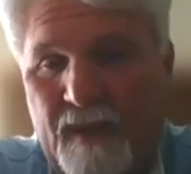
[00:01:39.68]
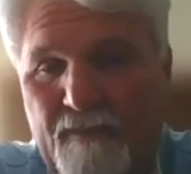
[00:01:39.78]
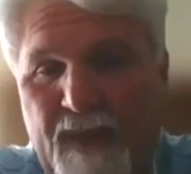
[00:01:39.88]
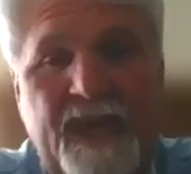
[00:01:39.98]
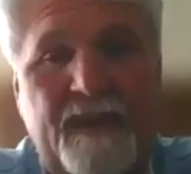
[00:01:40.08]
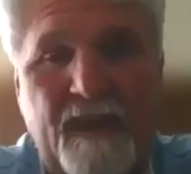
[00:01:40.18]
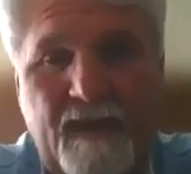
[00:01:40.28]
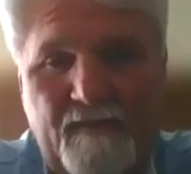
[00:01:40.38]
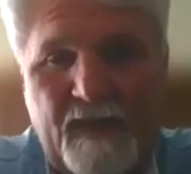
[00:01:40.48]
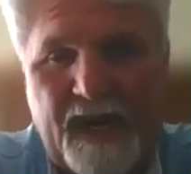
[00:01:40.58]
mini
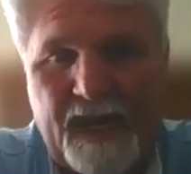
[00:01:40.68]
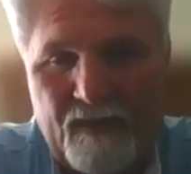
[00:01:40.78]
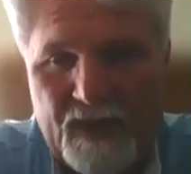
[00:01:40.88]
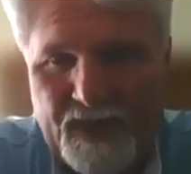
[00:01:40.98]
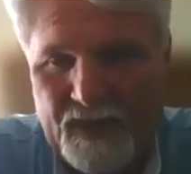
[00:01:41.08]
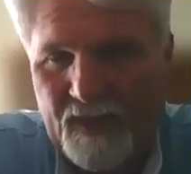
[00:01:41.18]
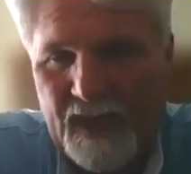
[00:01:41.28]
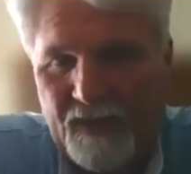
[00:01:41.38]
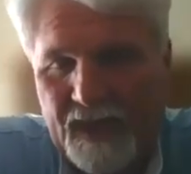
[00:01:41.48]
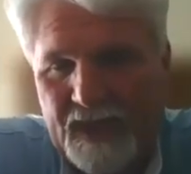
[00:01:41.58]
meeting, which is
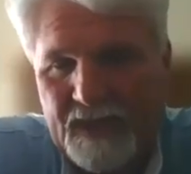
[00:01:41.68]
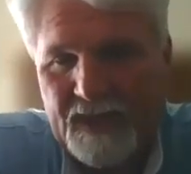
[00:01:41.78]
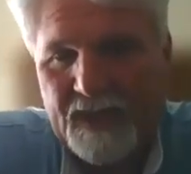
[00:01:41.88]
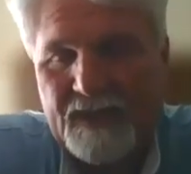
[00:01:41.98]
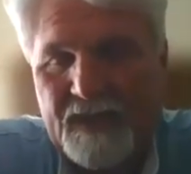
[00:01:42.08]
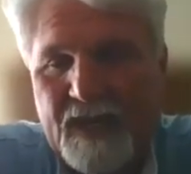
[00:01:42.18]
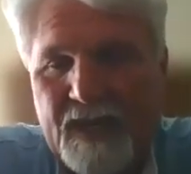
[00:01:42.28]
really what this is.